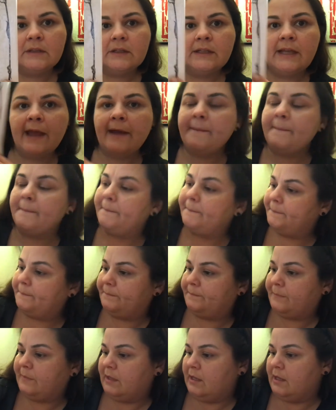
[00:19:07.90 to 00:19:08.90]
Yeah.
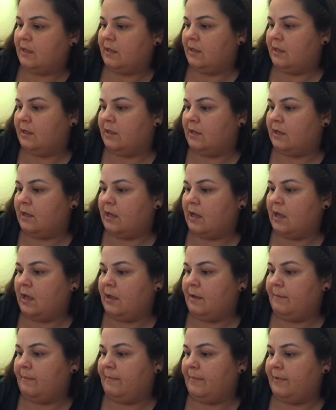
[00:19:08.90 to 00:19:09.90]

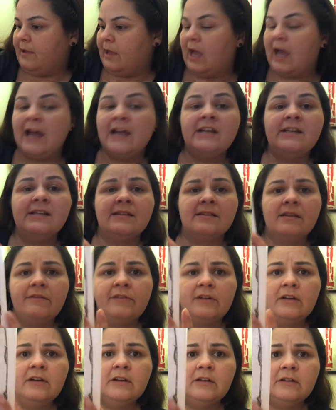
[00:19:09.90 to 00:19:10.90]
I just love
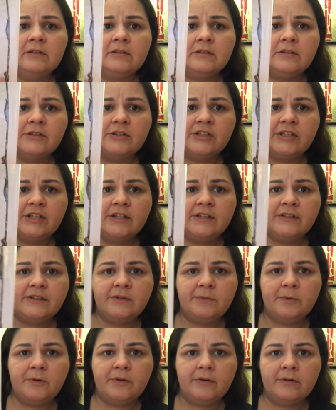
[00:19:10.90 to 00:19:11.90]
her. She is
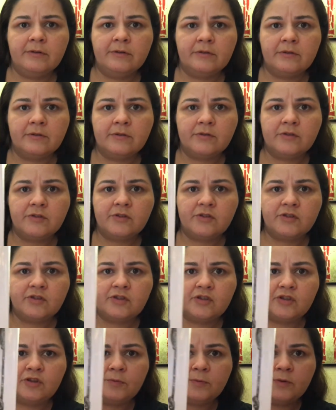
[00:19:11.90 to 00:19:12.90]
super,
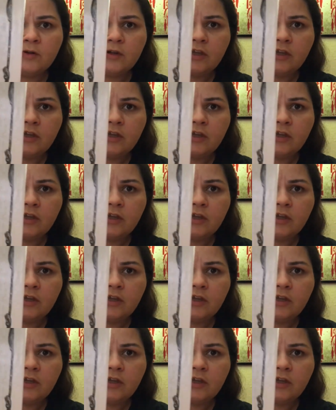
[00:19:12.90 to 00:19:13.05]
super